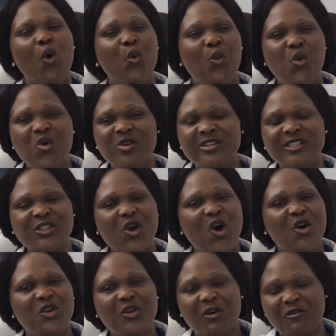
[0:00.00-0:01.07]
wounds
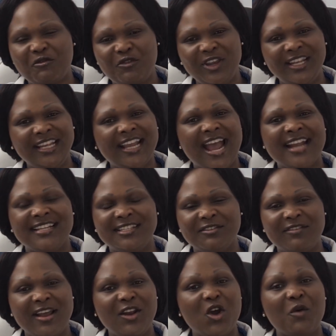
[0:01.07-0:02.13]
on your feet can
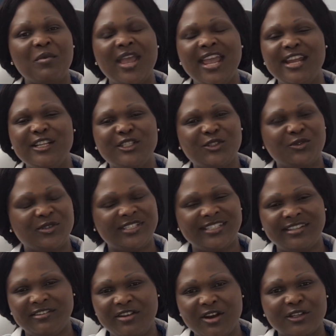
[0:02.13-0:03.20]
develop into
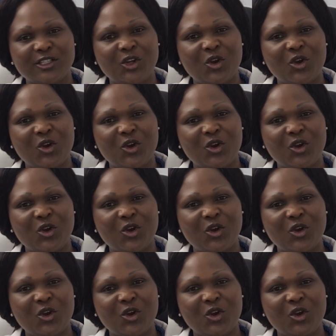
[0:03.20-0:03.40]
serious